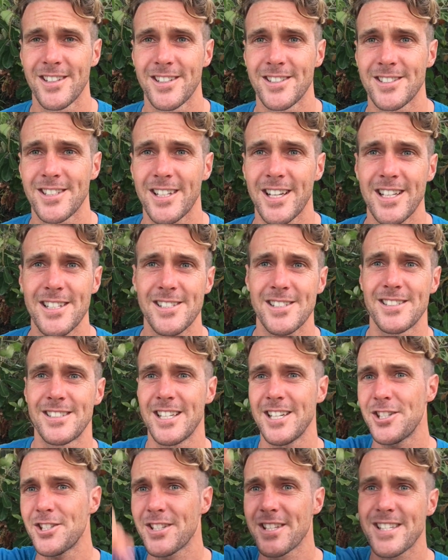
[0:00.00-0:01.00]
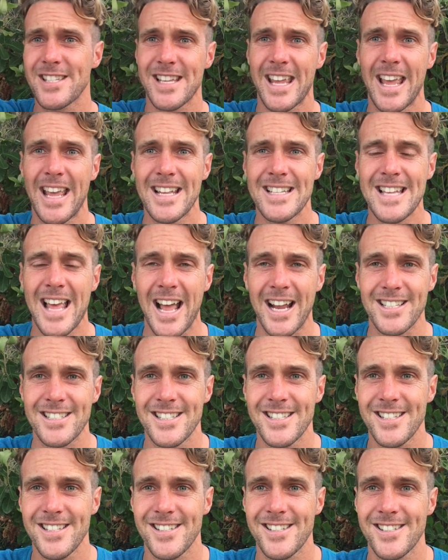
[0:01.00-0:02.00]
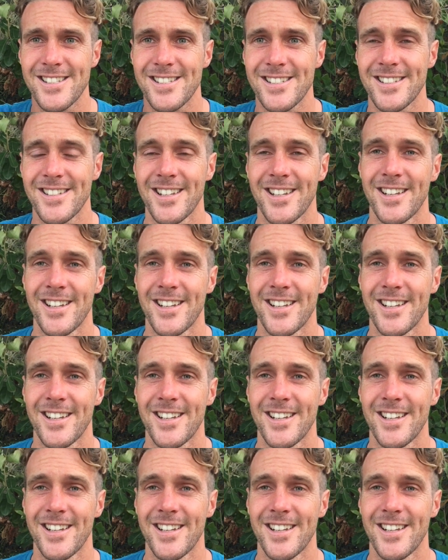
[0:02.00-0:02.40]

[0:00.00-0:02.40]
So let's ditch the scare tactics,